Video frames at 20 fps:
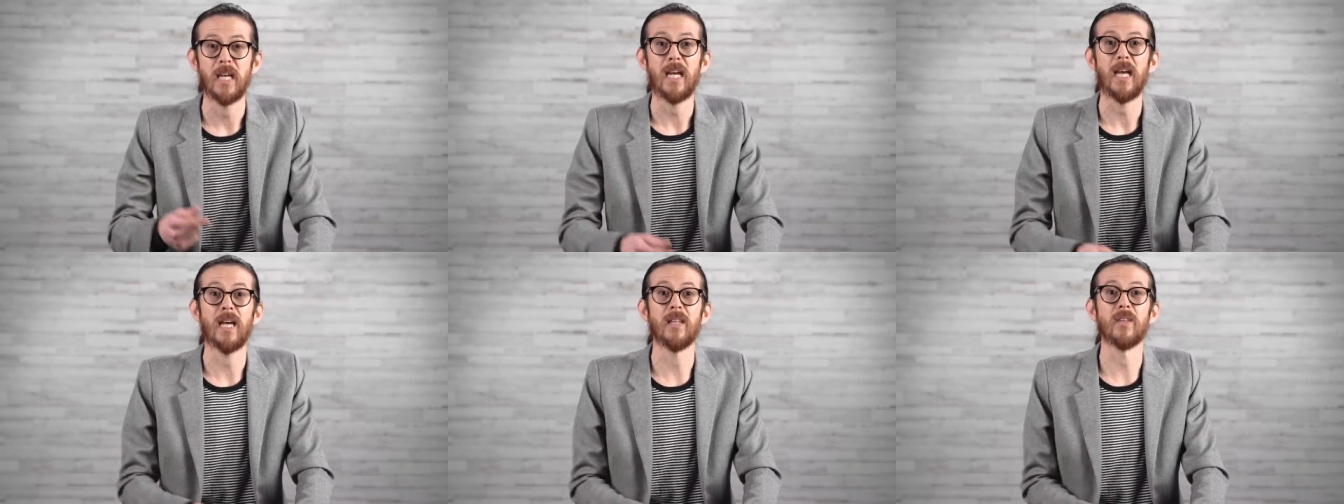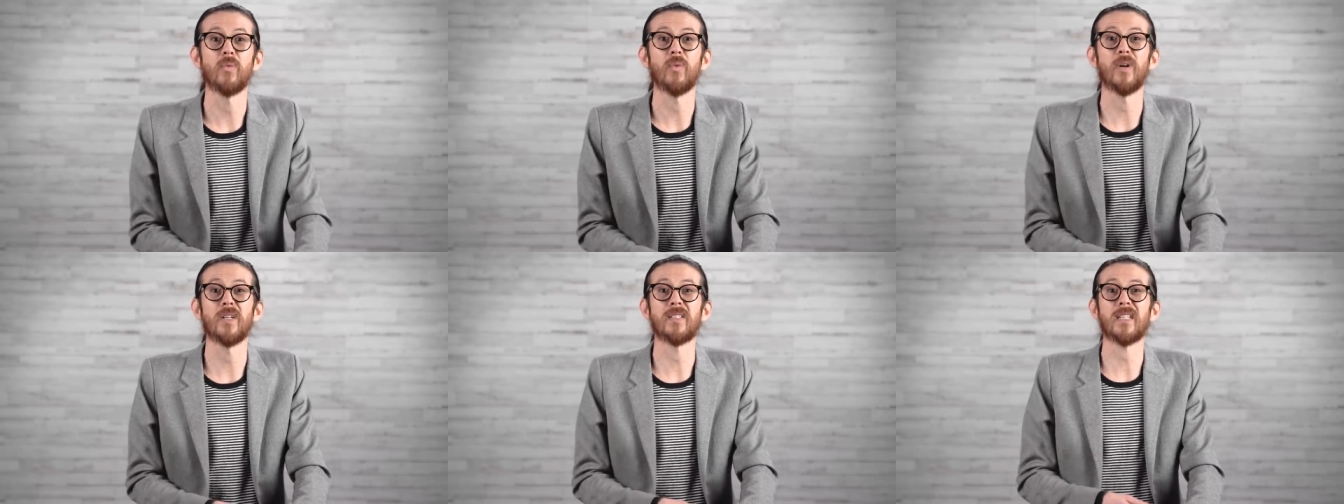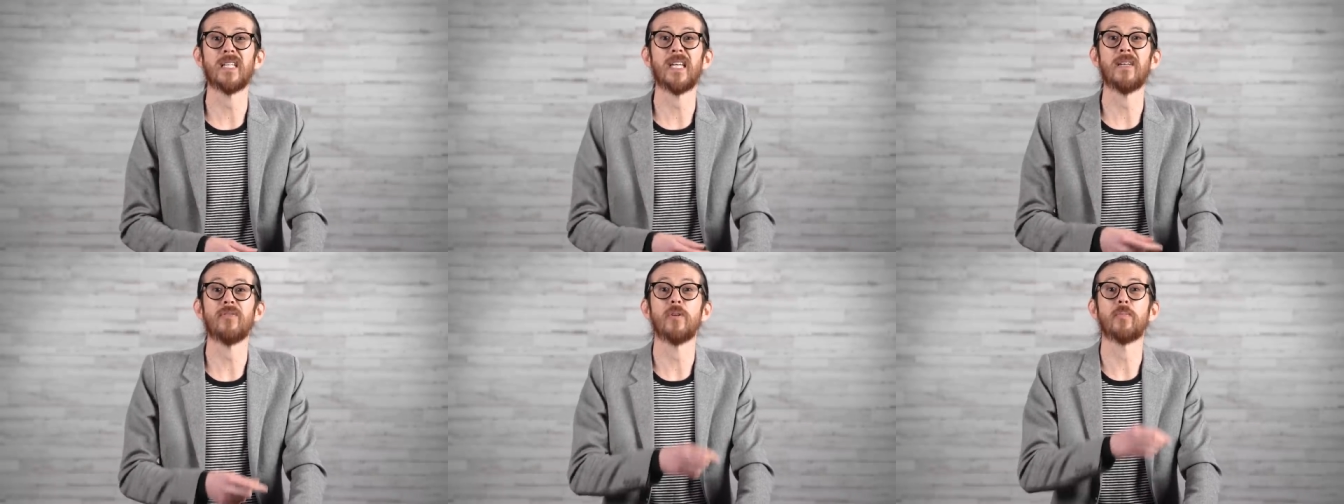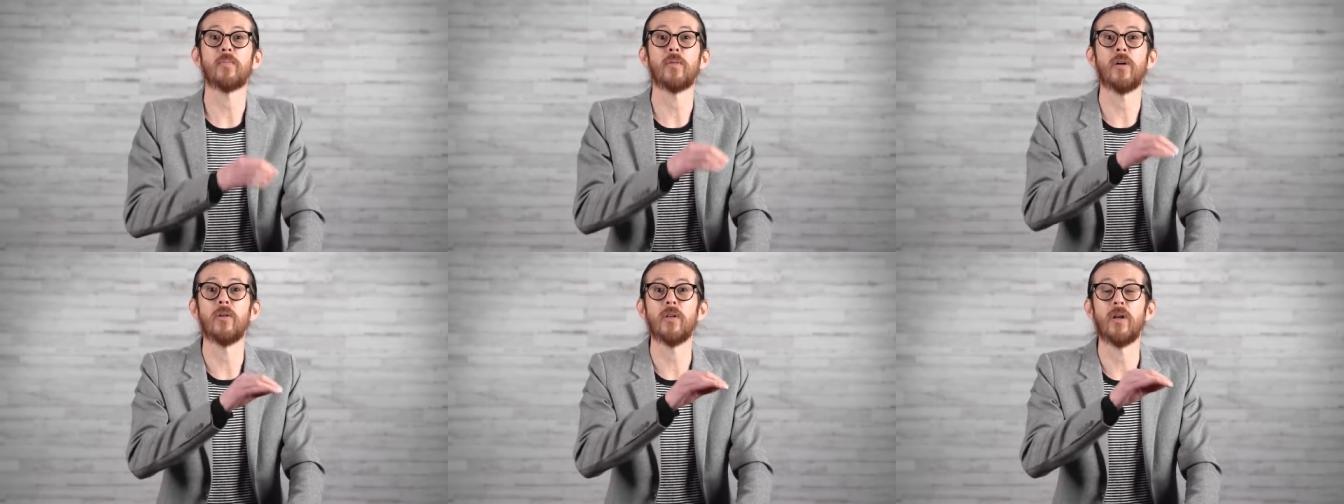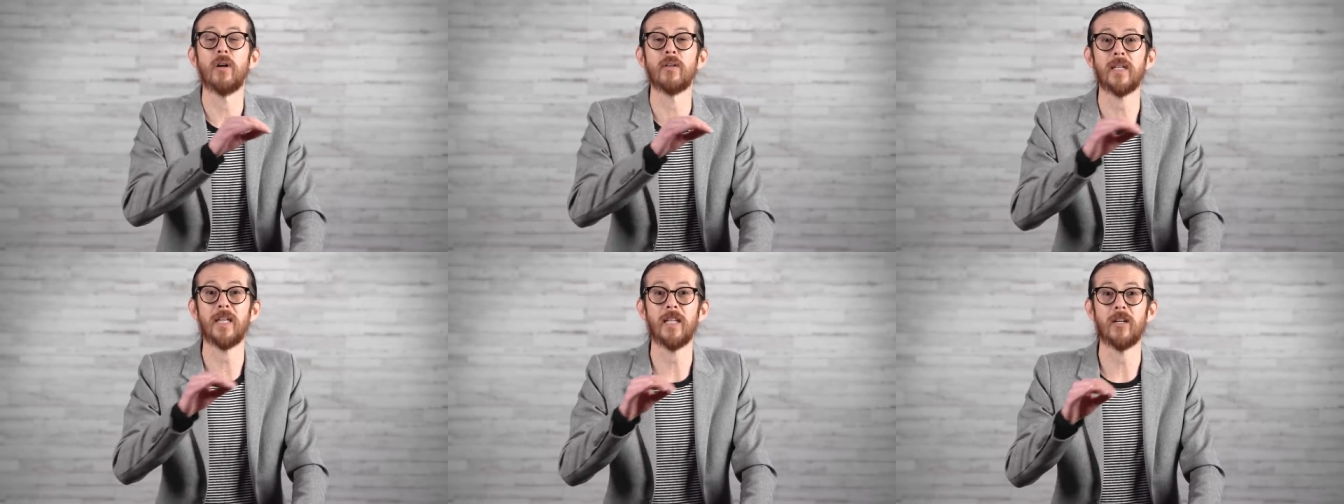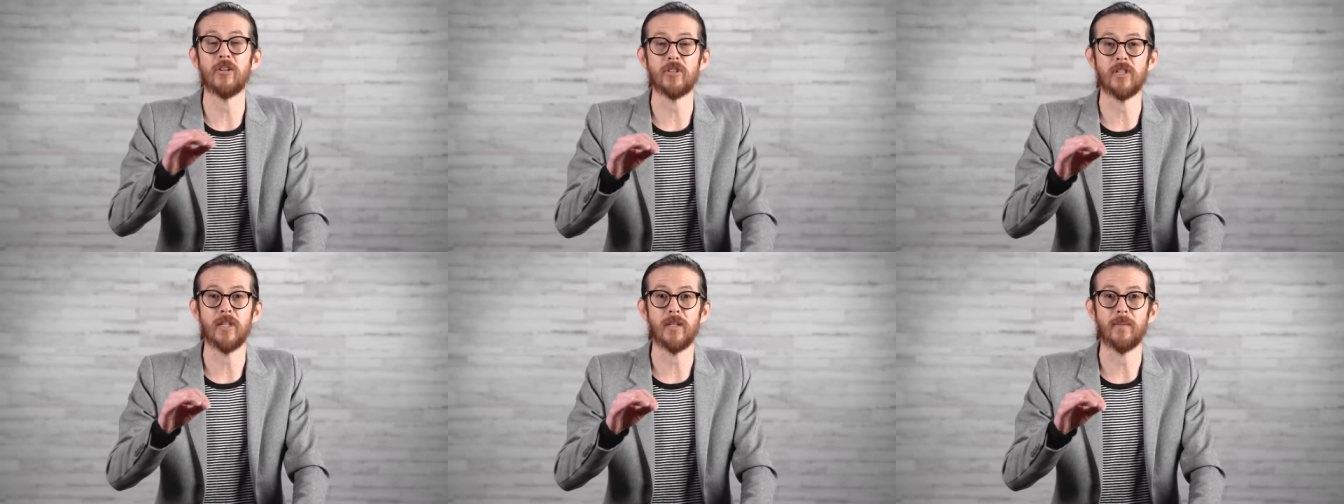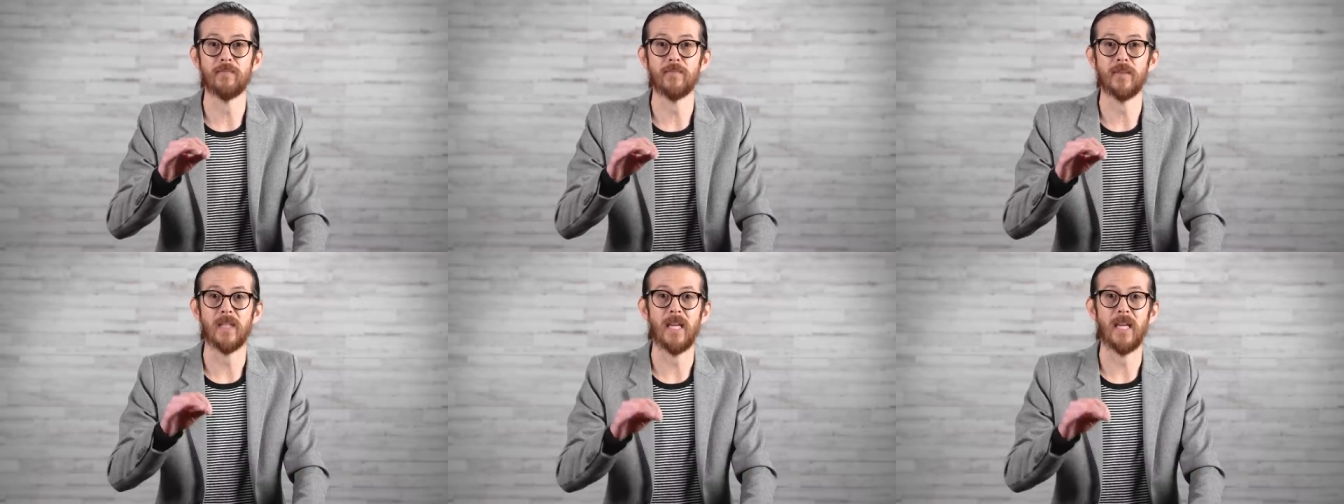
and the ones that give you prolonged energy.